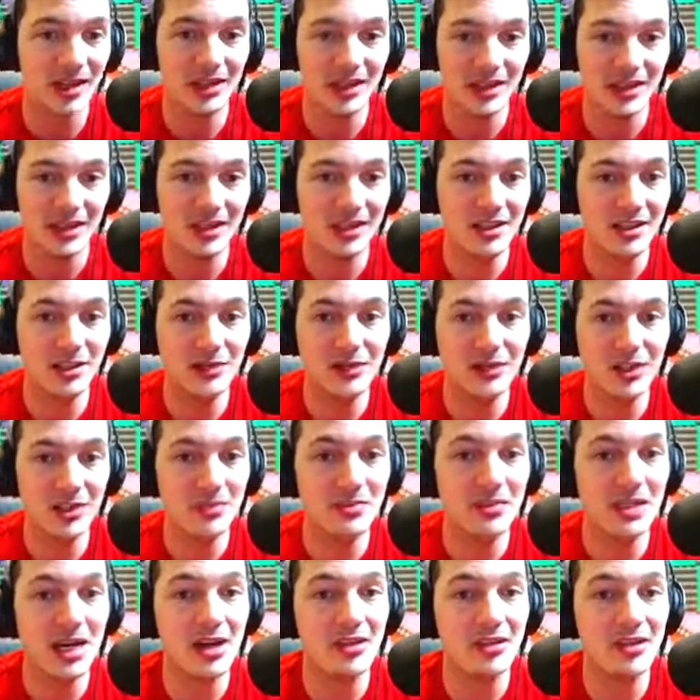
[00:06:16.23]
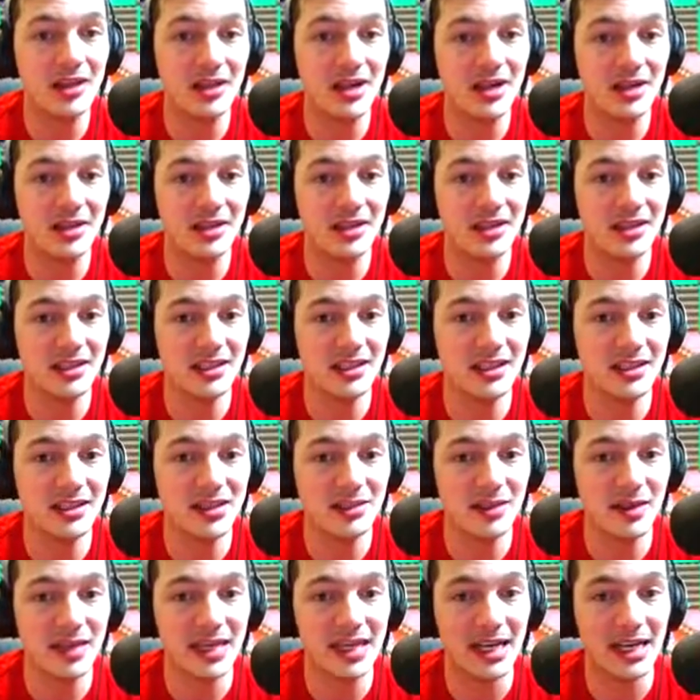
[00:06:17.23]
he knows I'm down on the
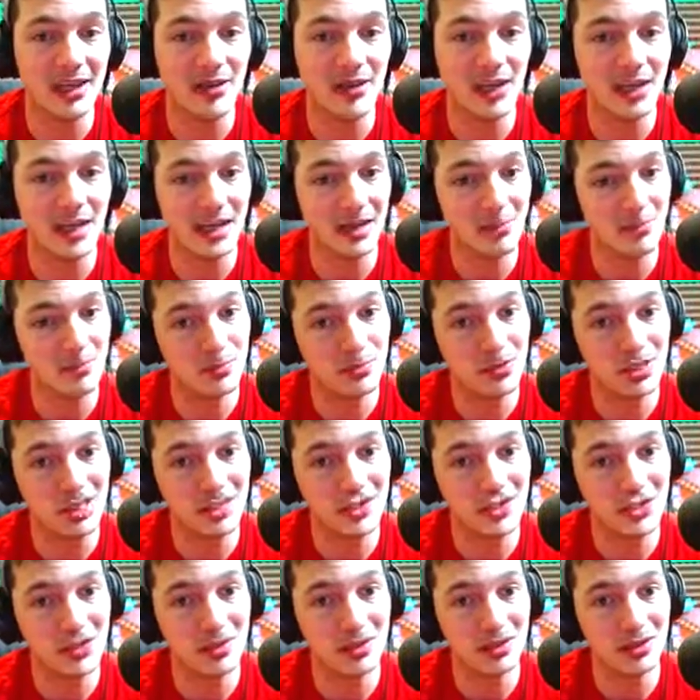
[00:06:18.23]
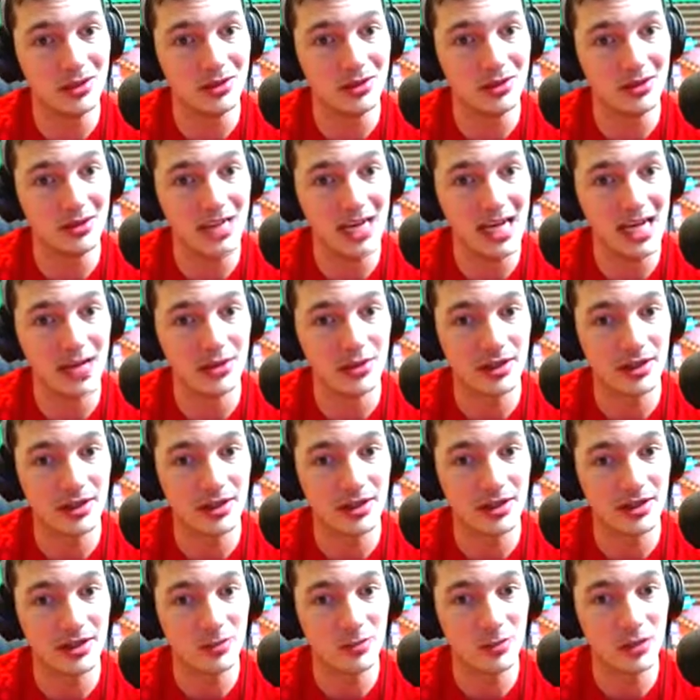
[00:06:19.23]
elixir right now, and I'm pretty sure I'm going to lose a tower
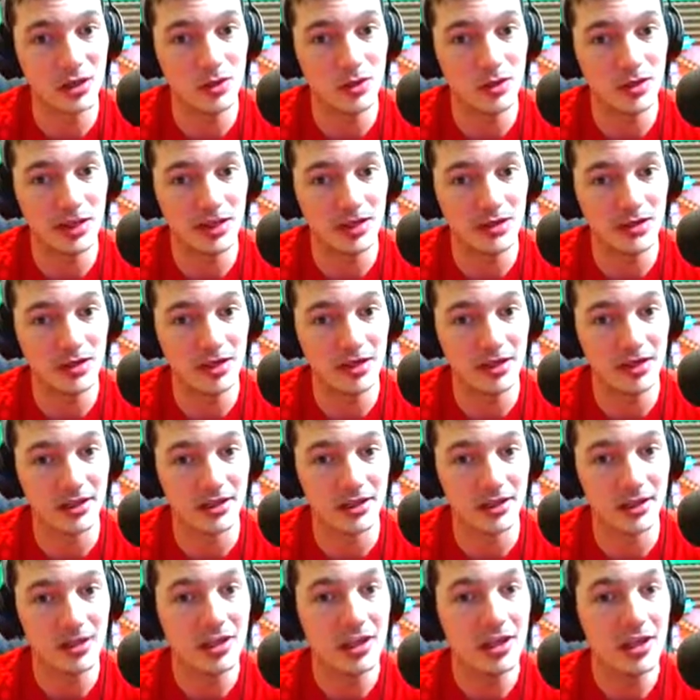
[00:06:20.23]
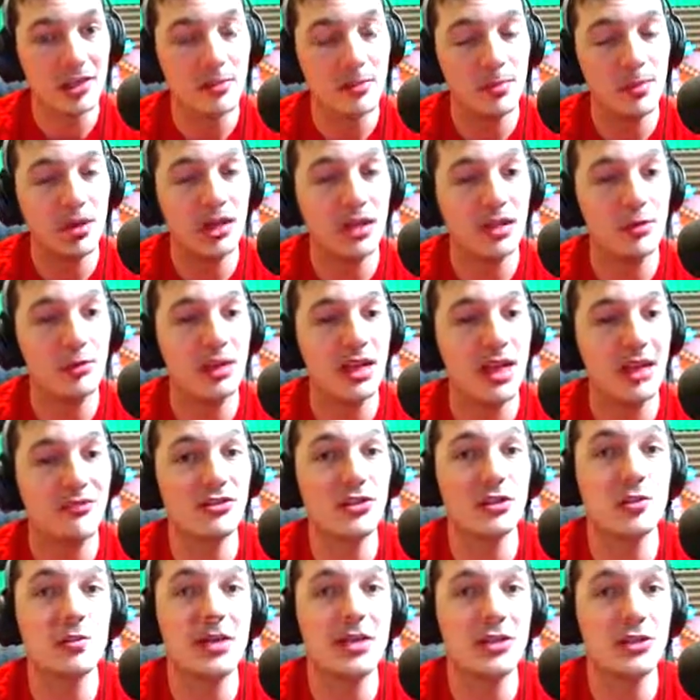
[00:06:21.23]
here in one way or another. But we have
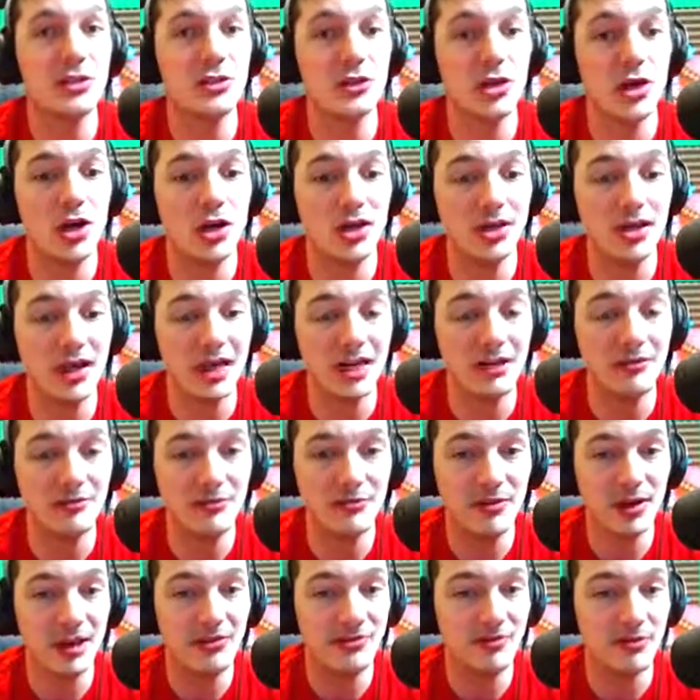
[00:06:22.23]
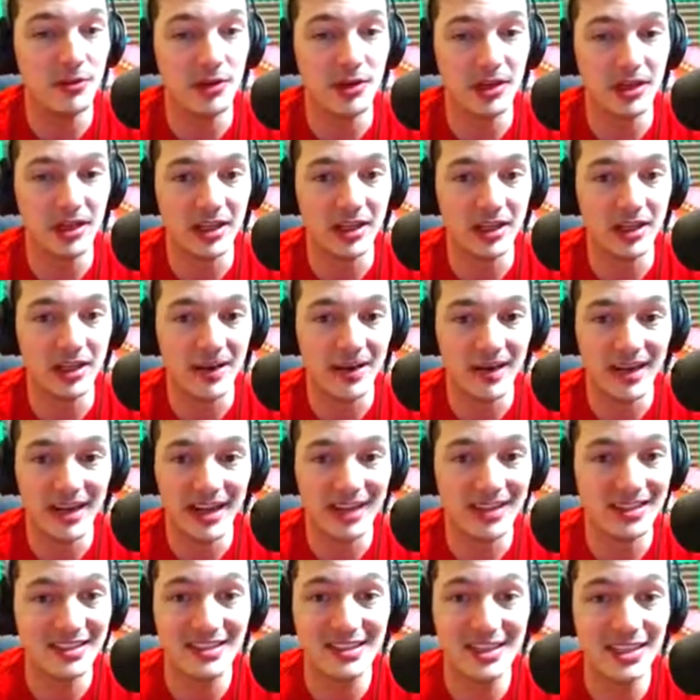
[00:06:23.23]
to remain strong and fight for it here.
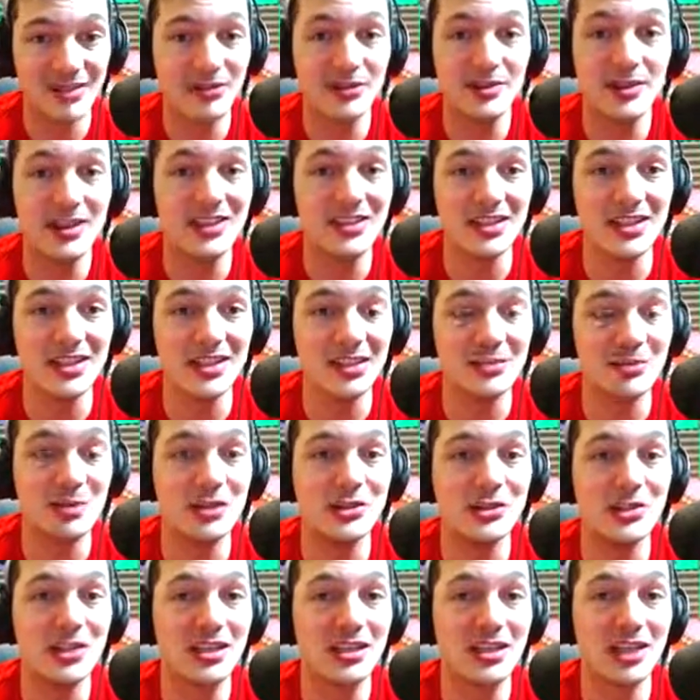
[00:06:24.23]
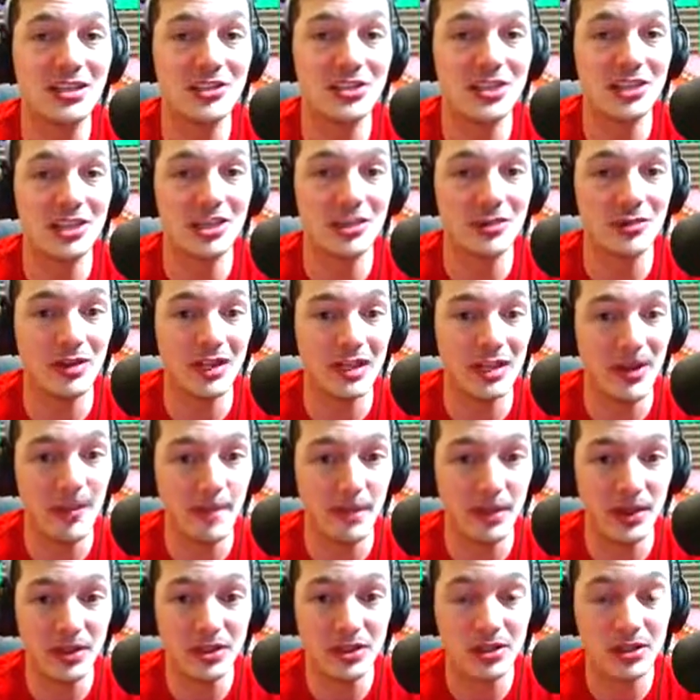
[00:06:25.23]
It's never easy, especially in Legendary Arena,
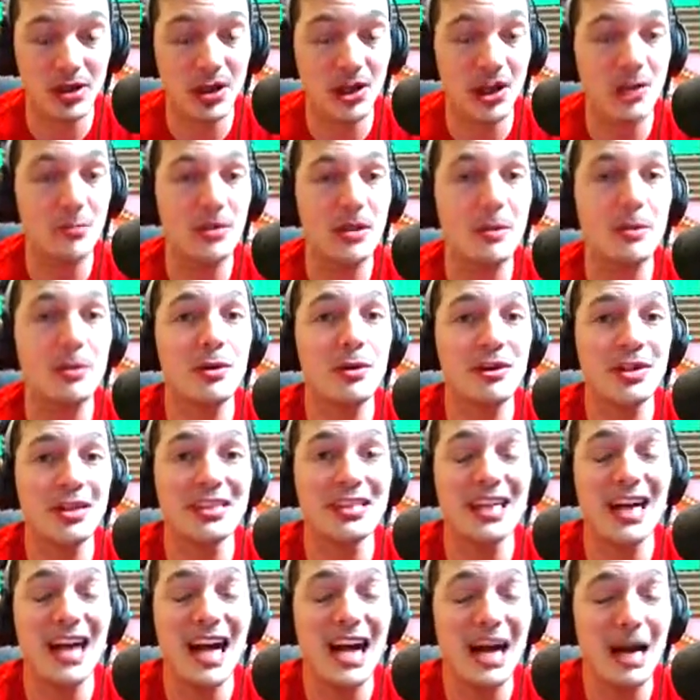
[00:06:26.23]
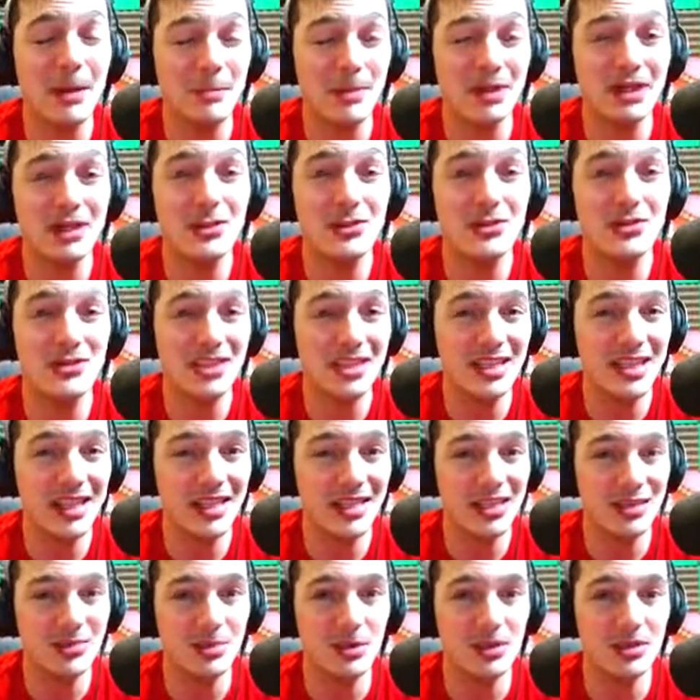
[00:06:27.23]
but there are people at the top using the
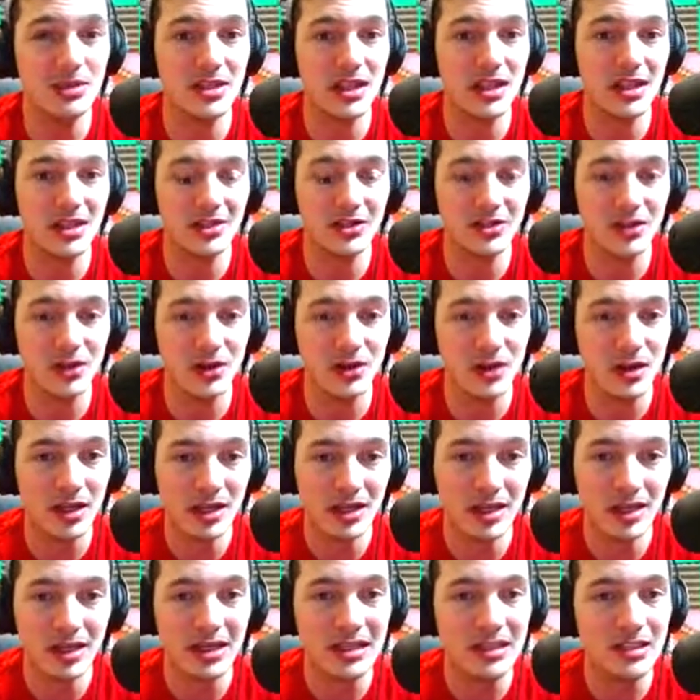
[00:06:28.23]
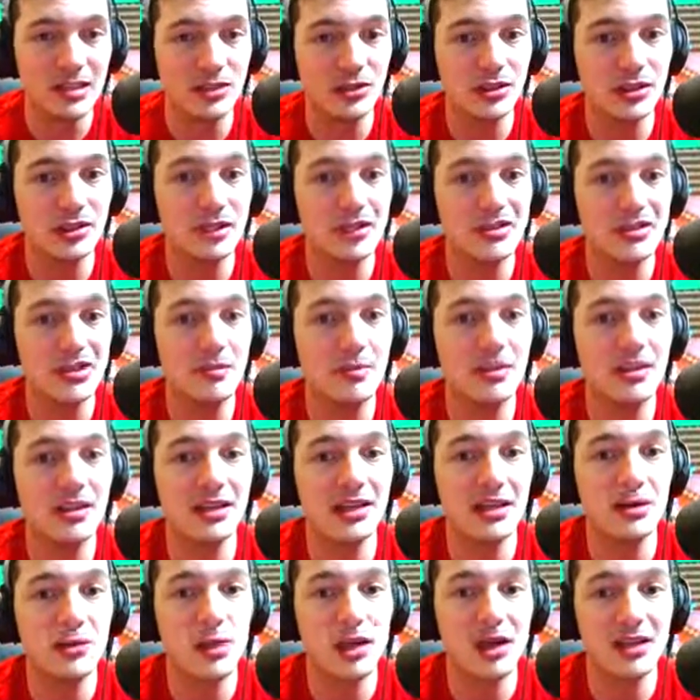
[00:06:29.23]
Expo deck, so it's clearly something that
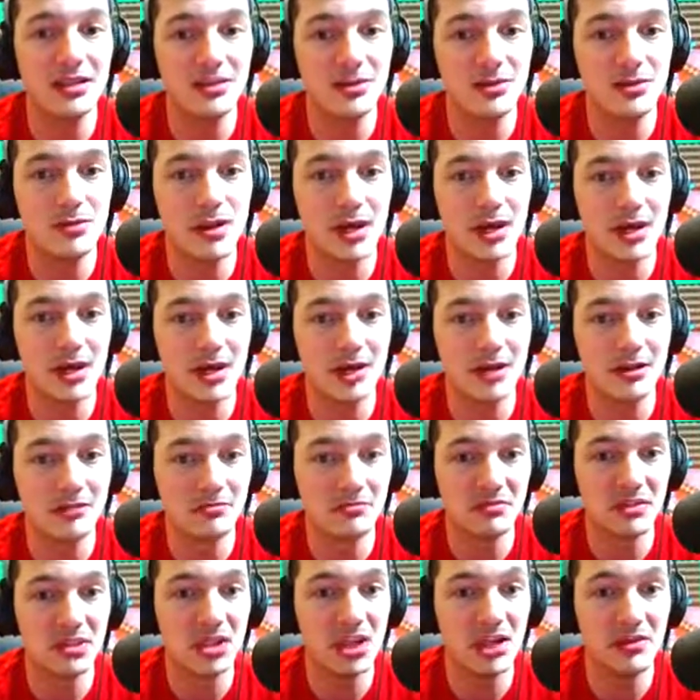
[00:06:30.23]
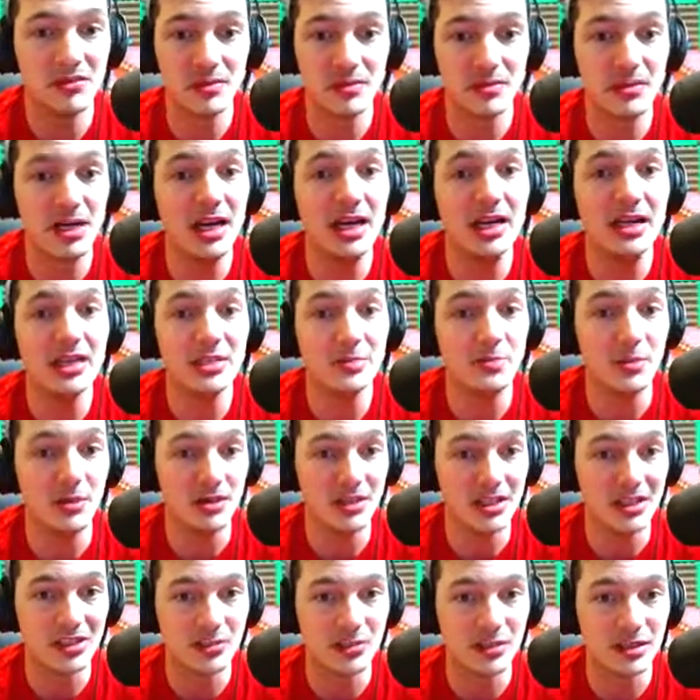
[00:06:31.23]
I want to cover my
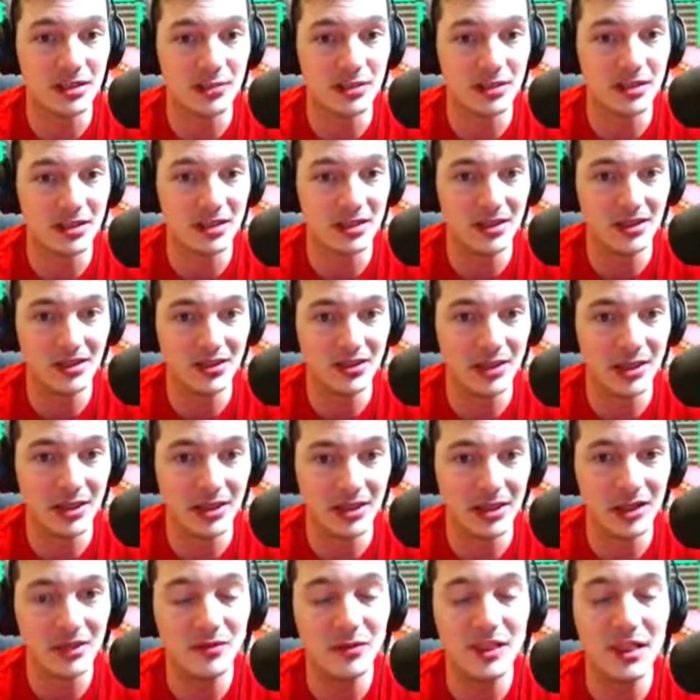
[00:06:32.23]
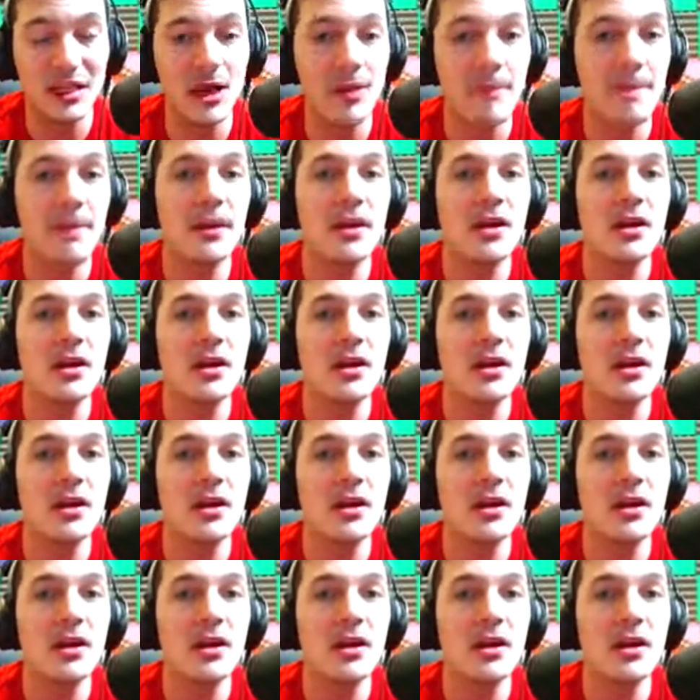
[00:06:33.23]
experience with this video.